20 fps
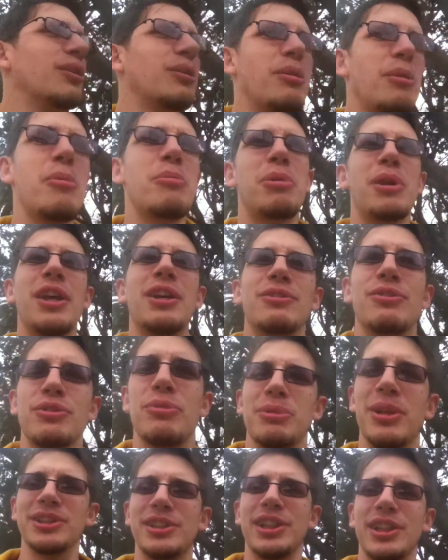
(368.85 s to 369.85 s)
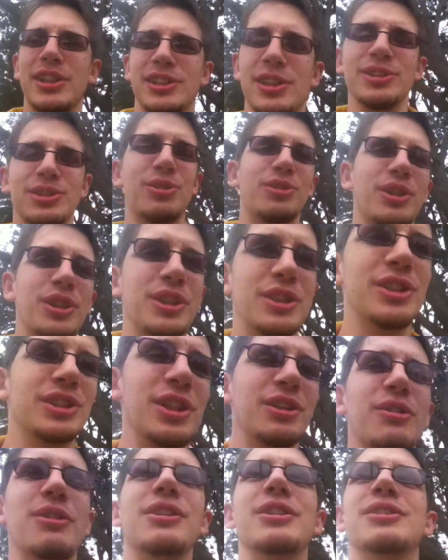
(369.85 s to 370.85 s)
and I'm playing through my Assassin's Creed
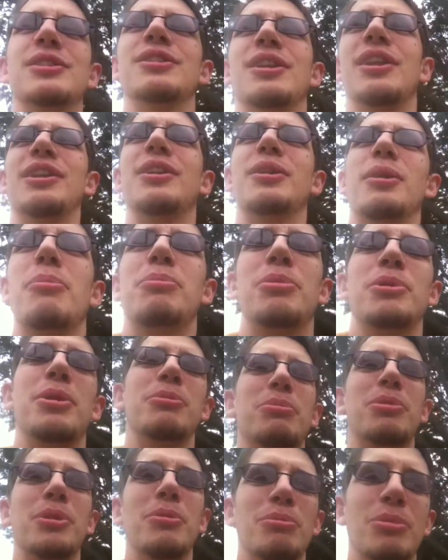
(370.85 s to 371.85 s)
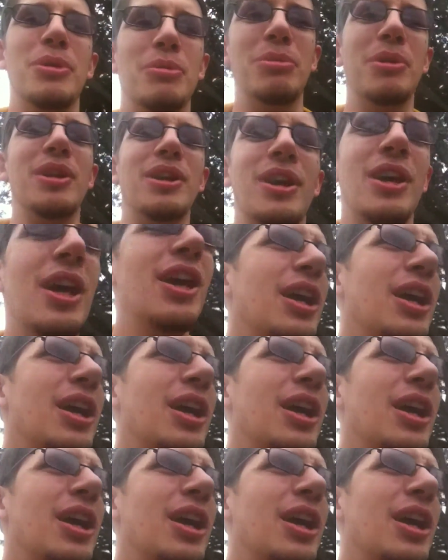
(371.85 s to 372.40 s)
series. And like, blah, blah, blah, blah, blah.